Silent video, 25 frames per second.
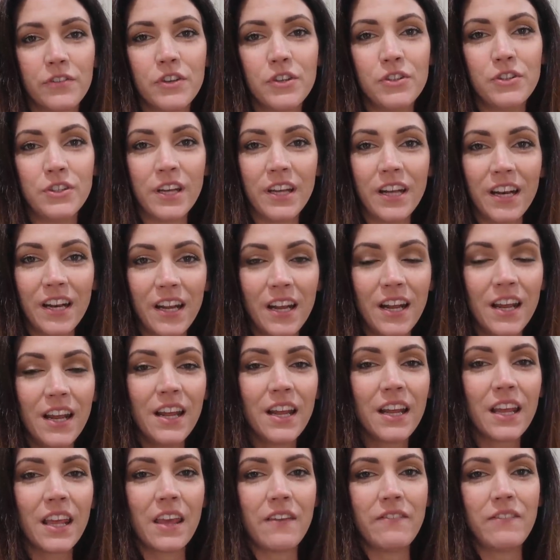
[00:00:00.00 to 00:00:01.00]
If you did,
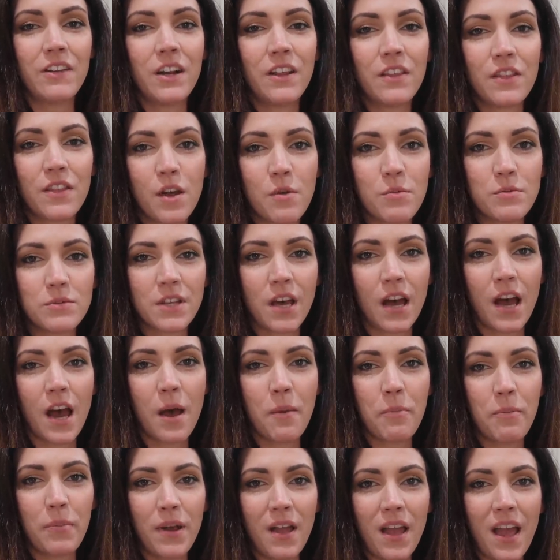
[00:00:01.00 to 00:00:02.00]
give it a thumbs
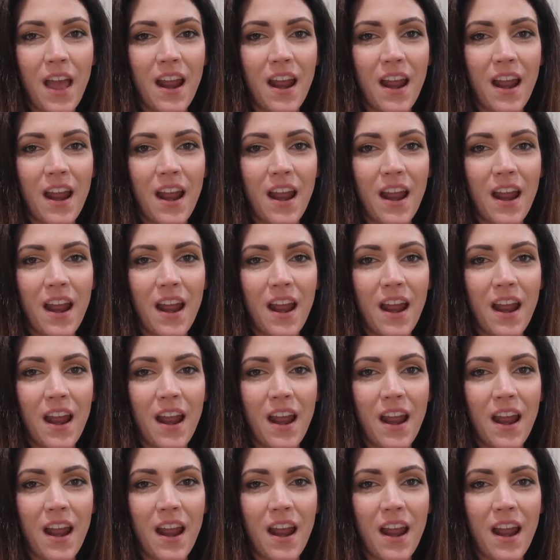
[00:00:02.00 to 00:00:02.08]
up,